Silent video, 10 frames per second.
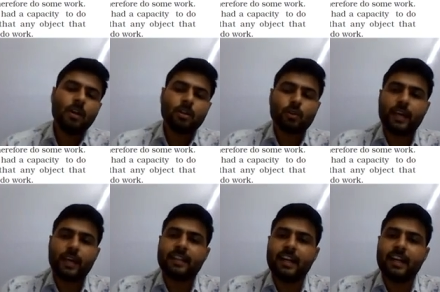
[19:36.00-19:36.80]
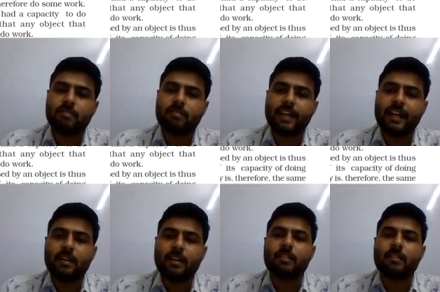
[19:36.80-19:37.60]
So in that way,
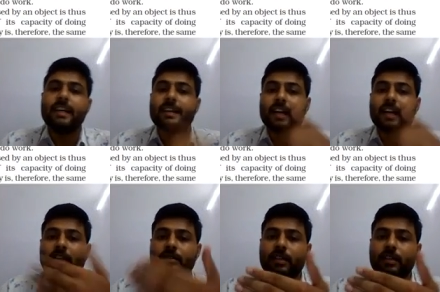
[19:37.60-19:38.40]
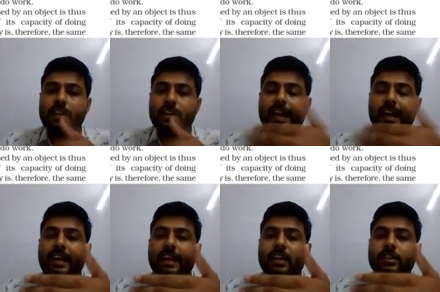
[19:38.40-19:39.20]
we transfer
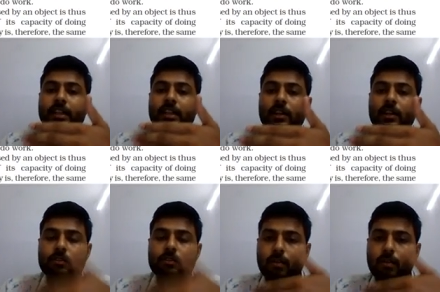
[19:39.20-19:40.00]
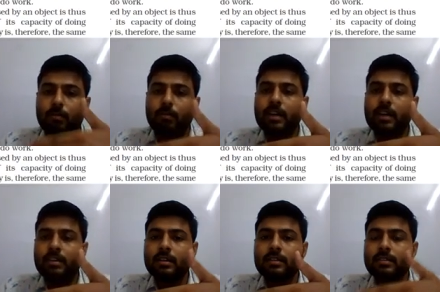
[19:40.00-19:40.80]
energy from one
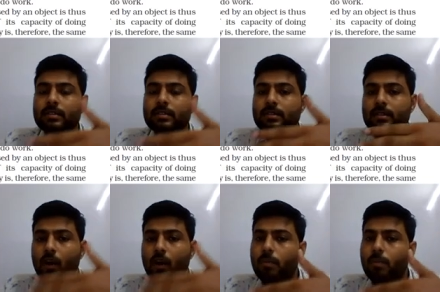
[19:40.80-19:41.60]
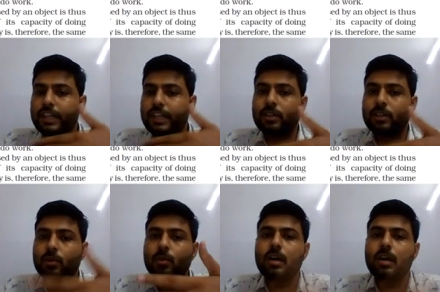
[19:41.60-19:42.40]
object
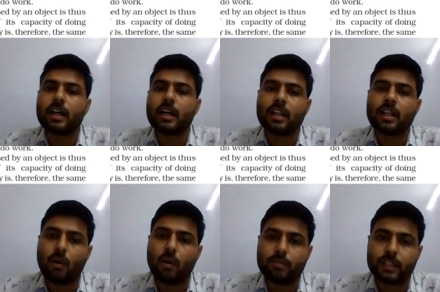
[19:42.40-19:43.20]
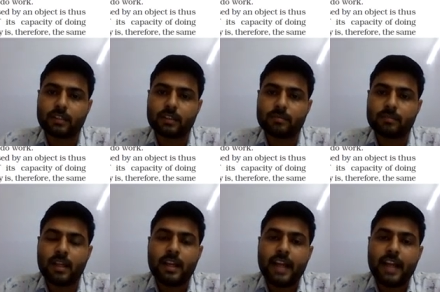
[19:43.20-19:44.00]
to another object.
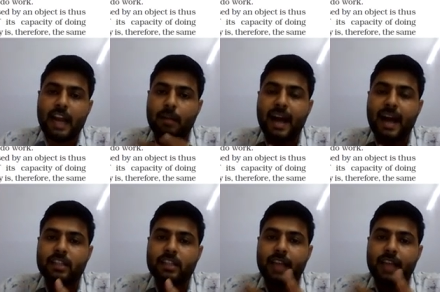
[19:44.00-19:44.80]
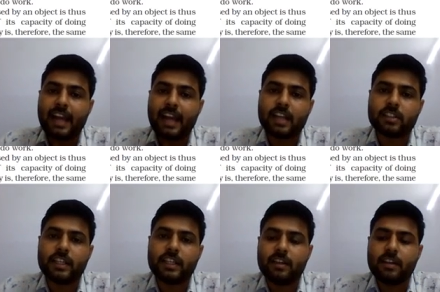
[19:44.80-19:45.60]
And by this
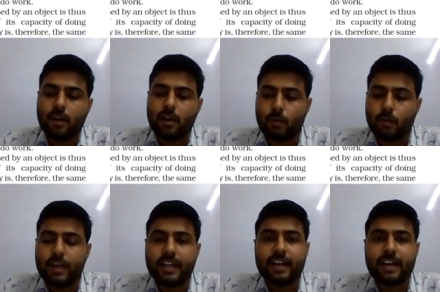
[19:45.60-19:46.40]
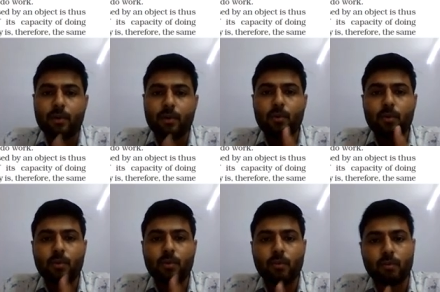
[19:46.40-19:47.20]
energy, we can do
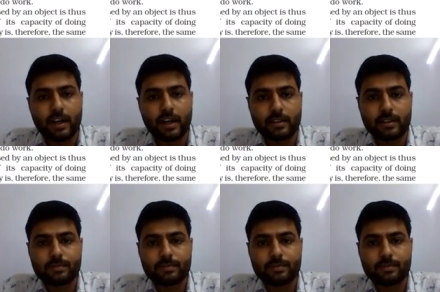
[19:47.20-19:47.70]
work.